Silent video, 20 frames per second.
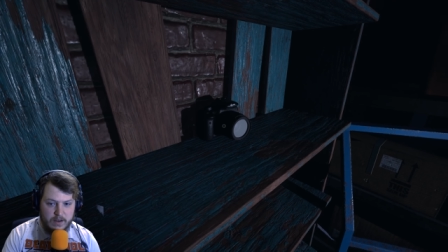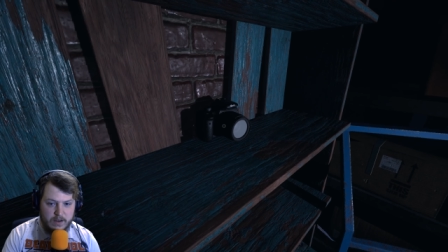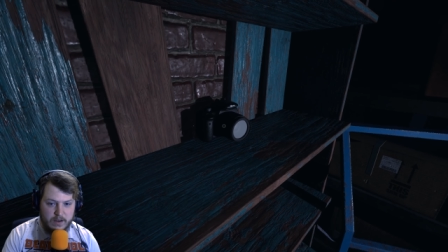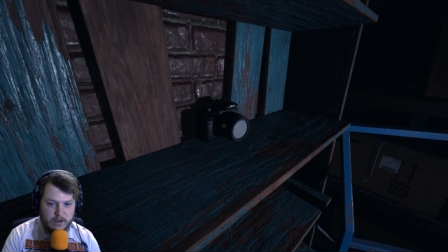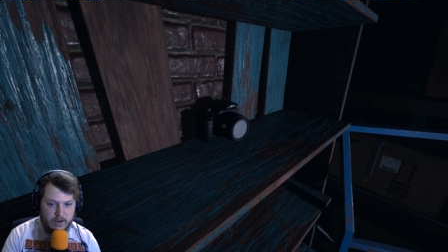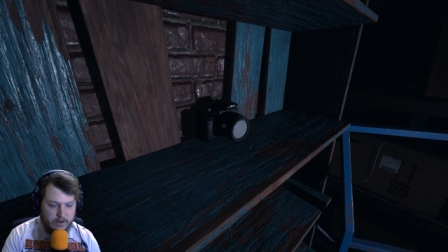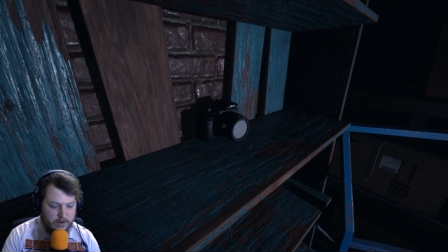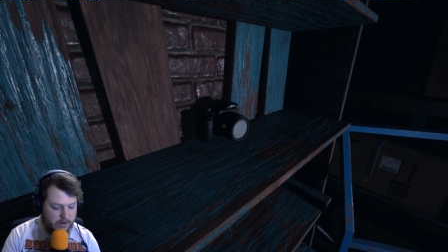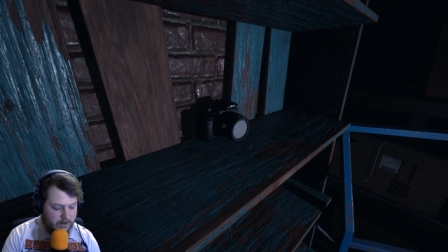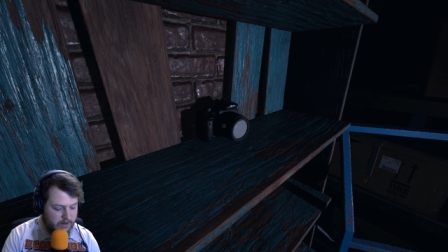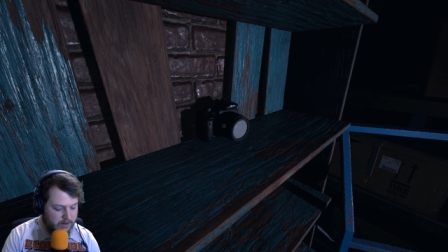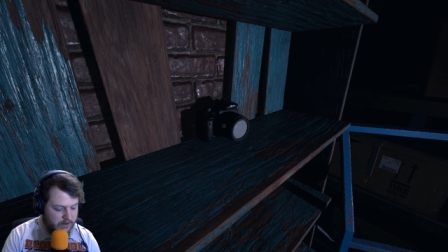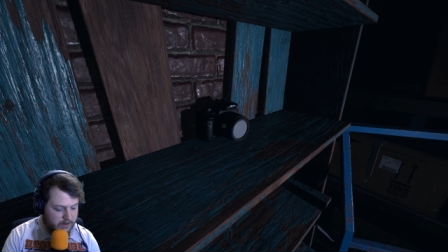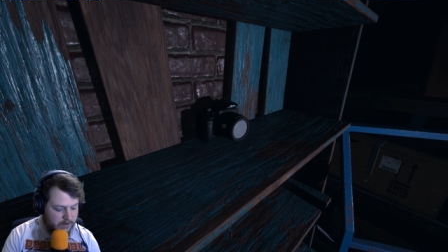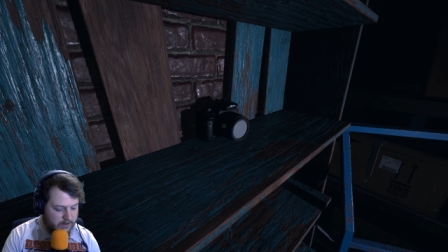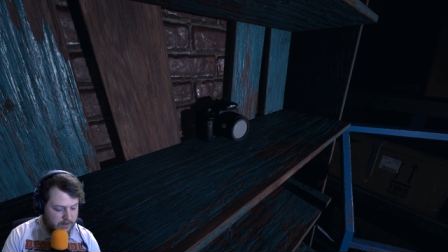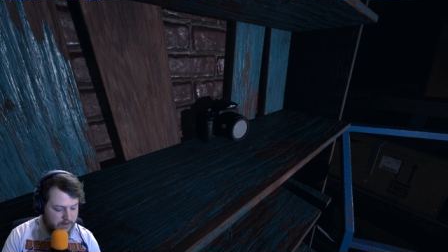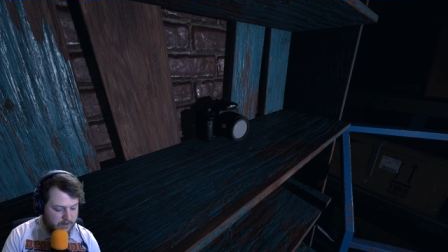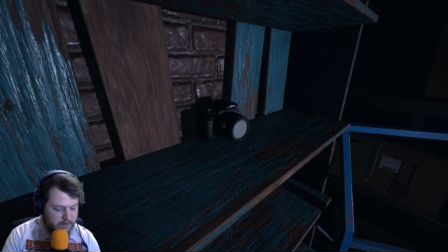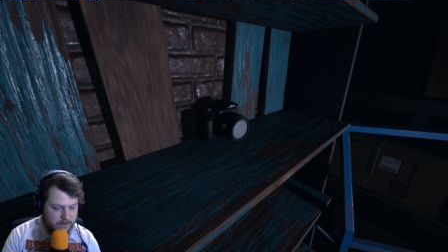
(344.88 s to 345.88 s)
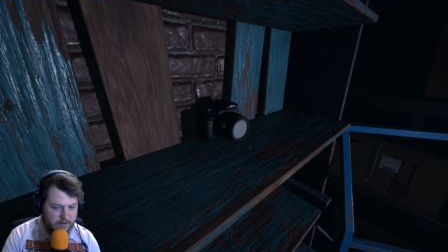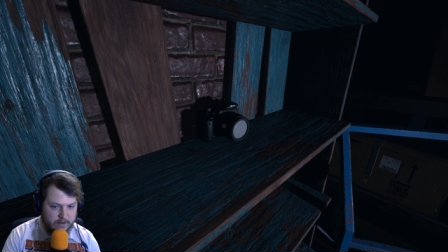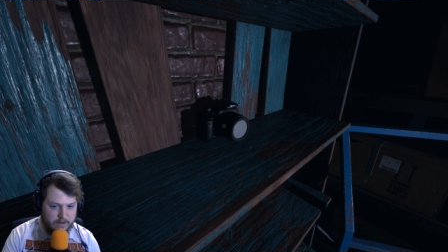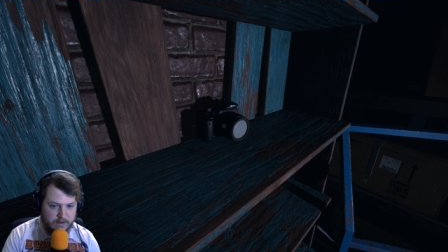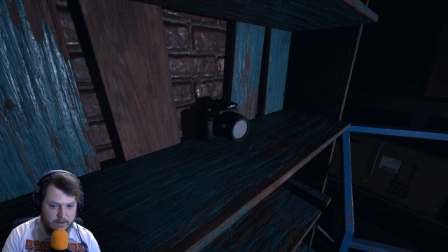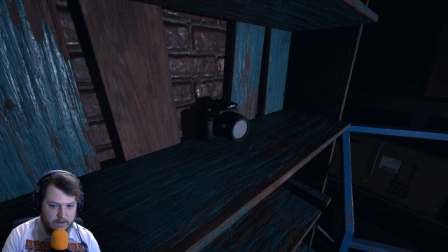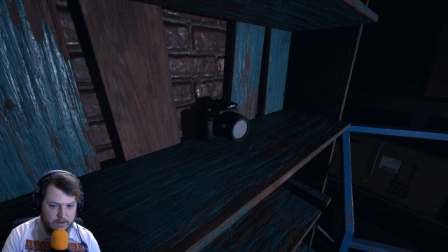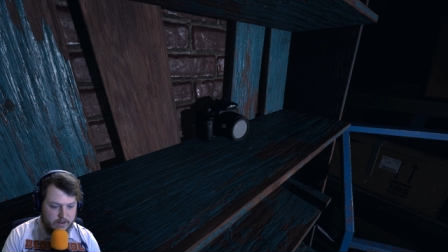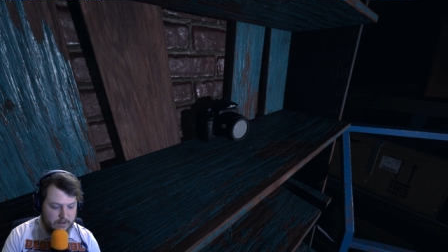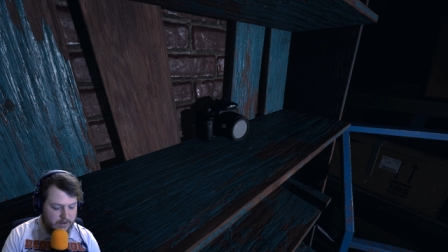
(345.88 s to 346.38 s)
Hold
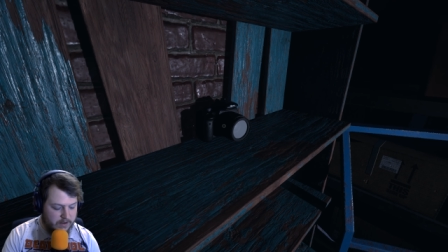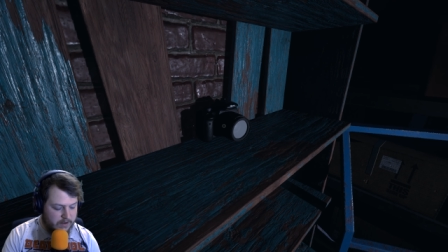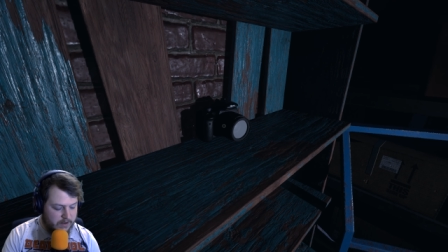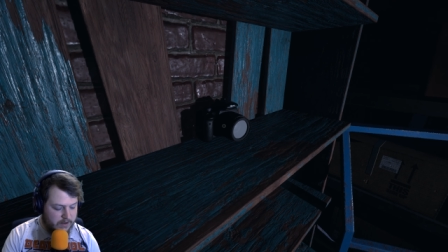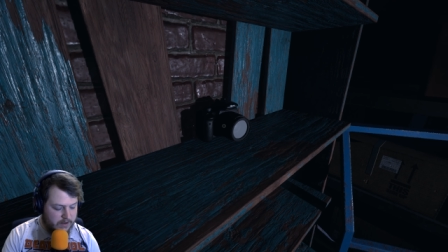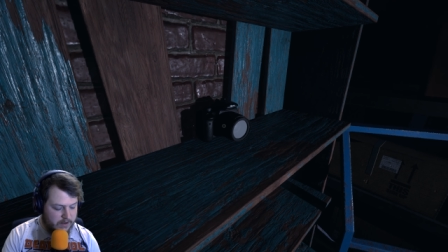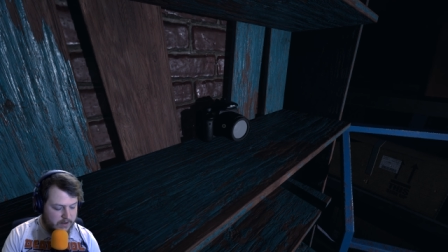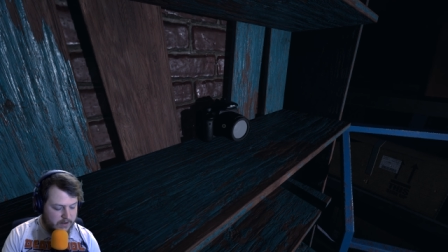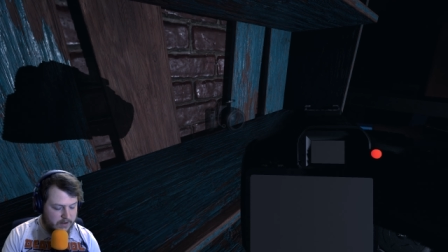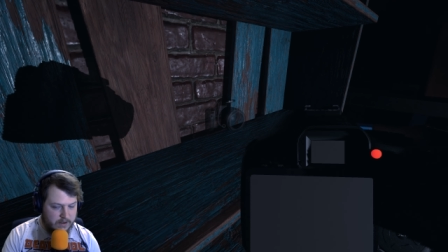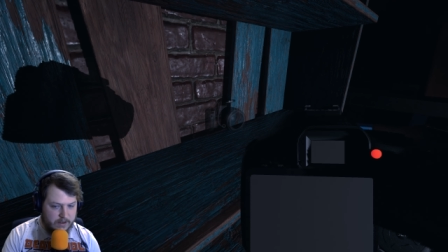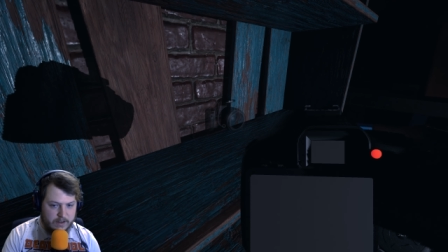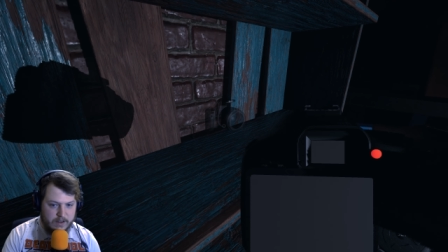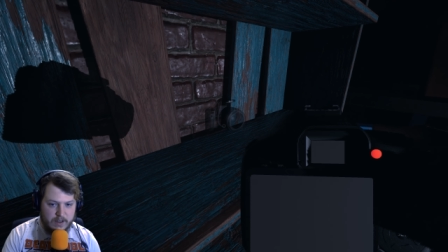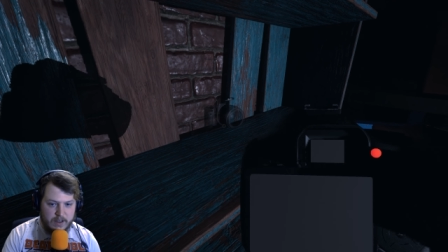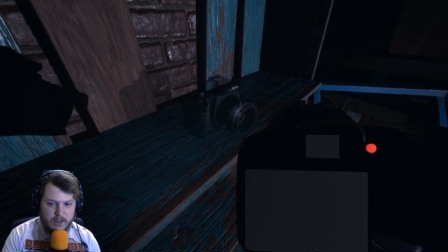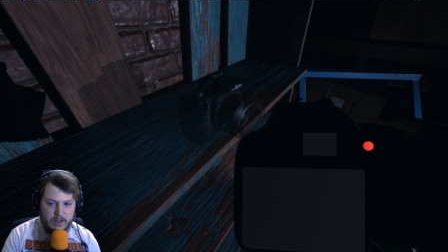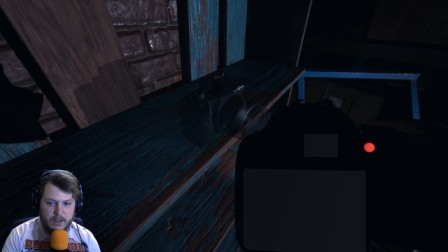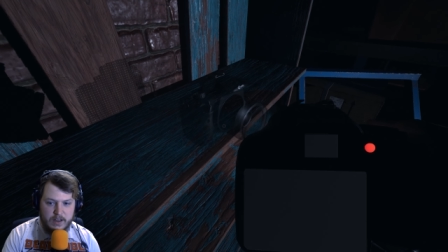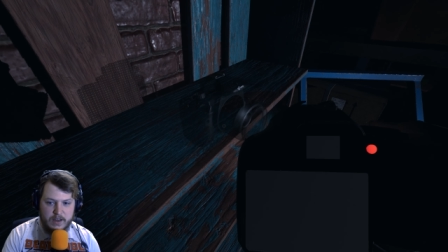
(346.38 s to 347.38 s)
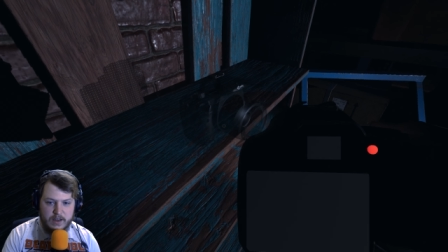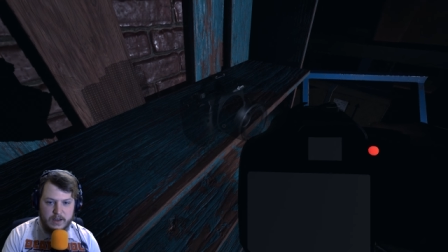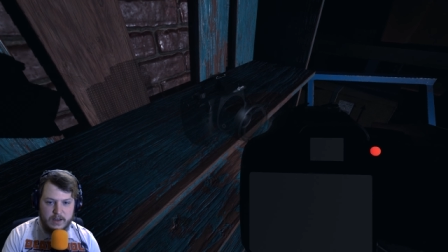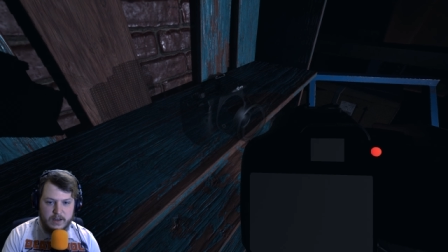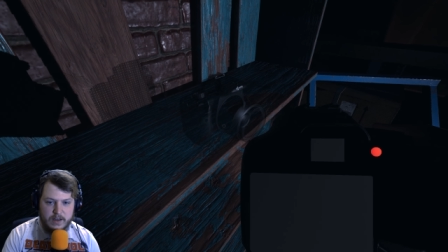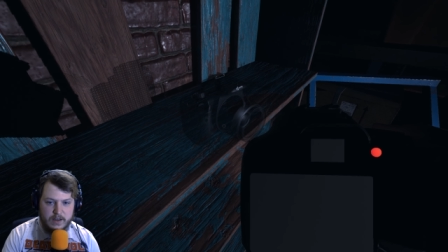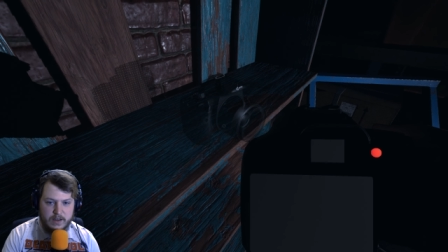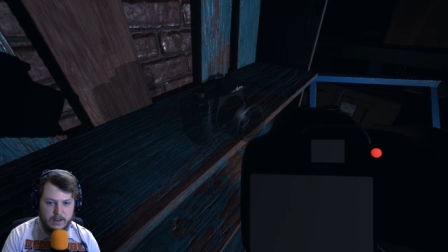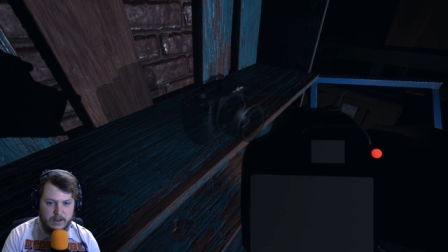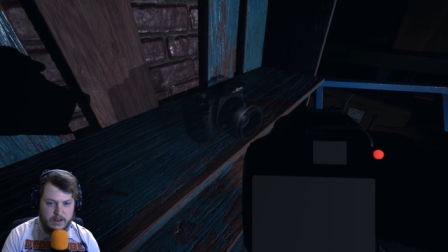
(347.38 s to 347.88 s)
on. E.
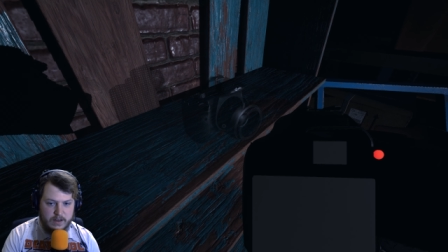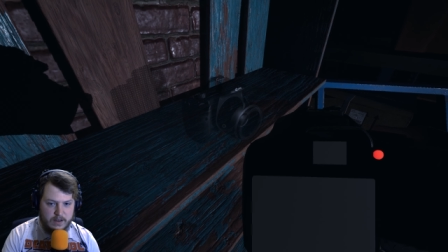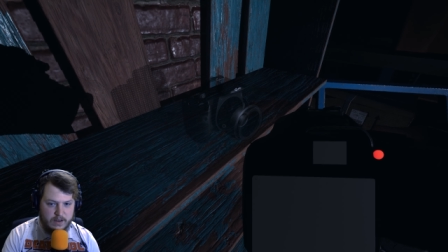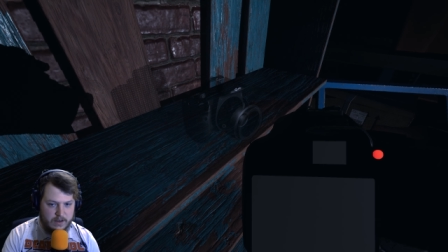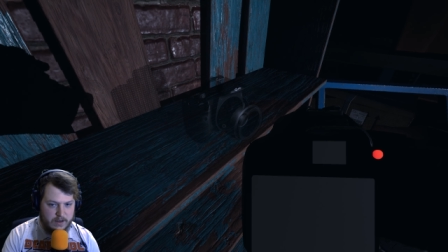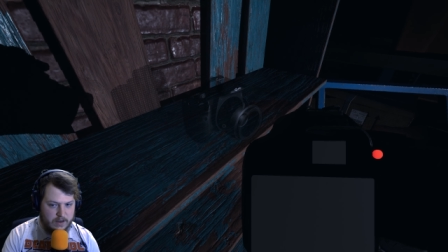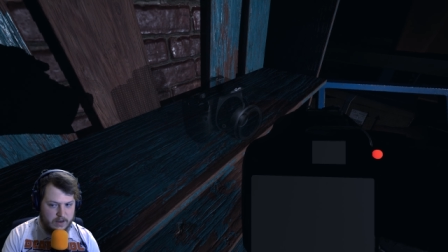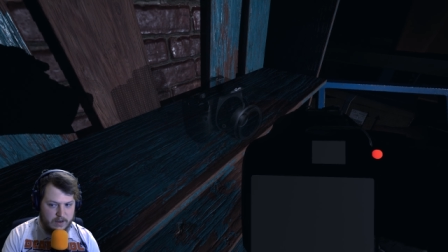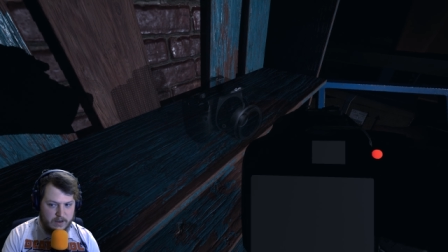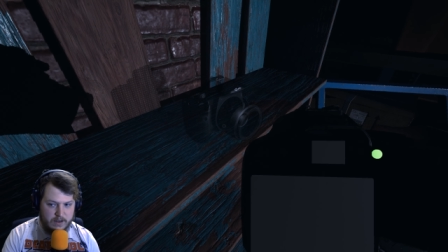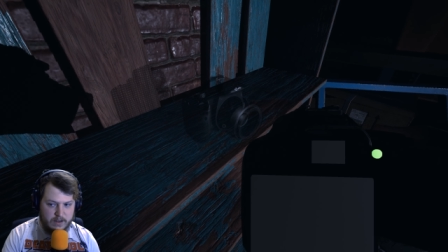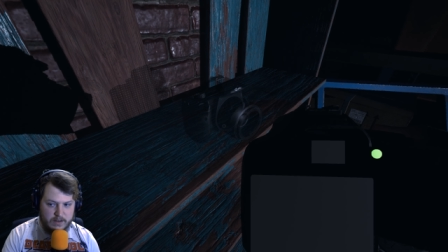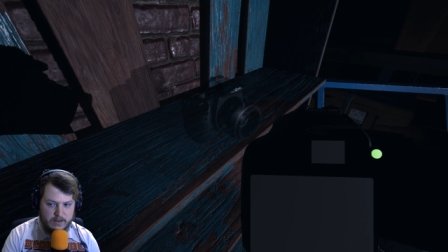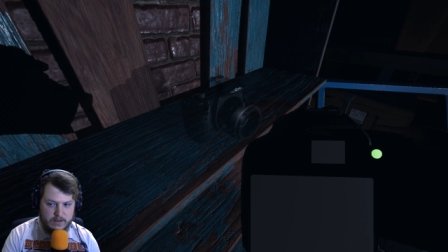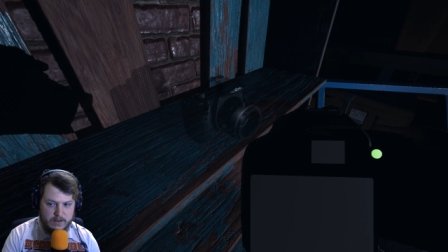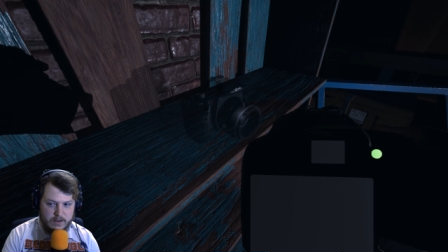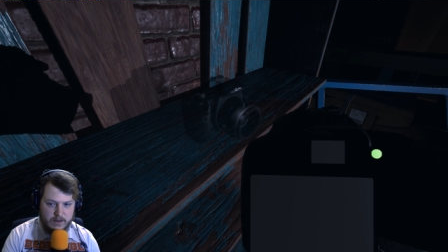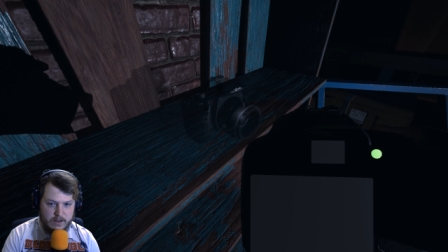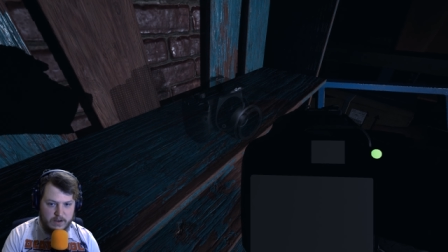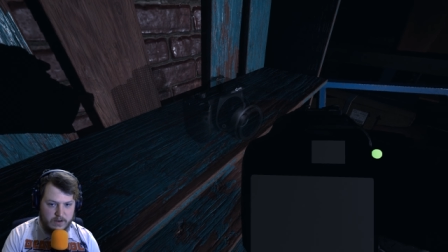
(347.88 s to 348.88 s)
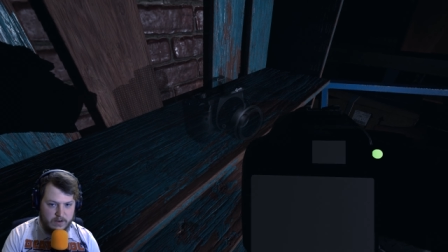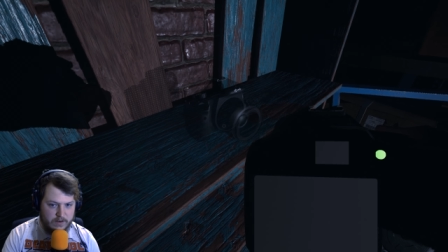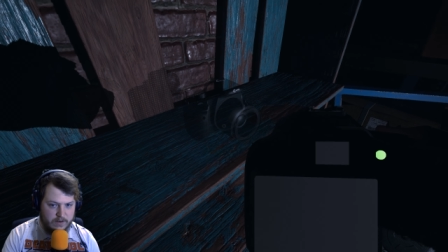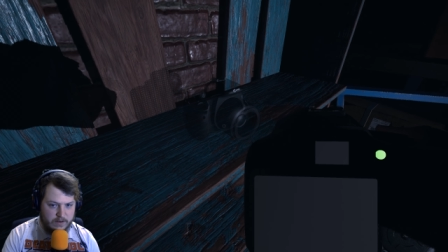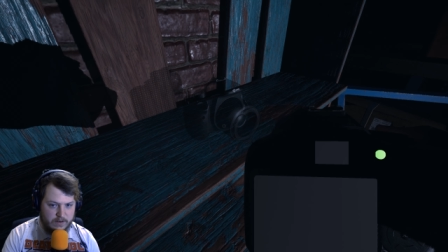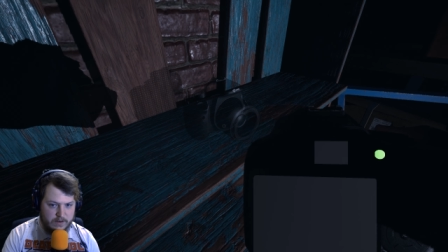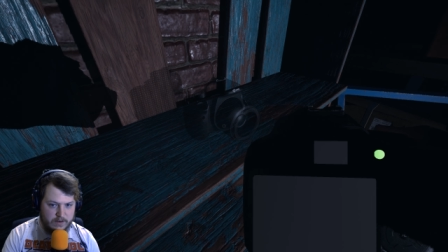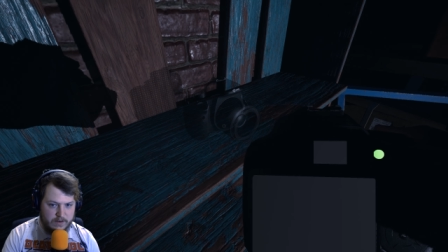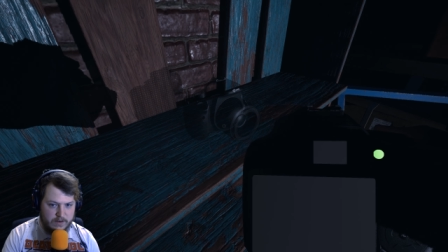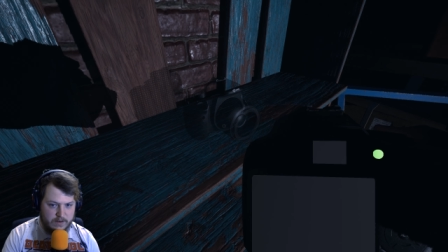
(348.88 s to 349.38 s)
Uh, turn it on.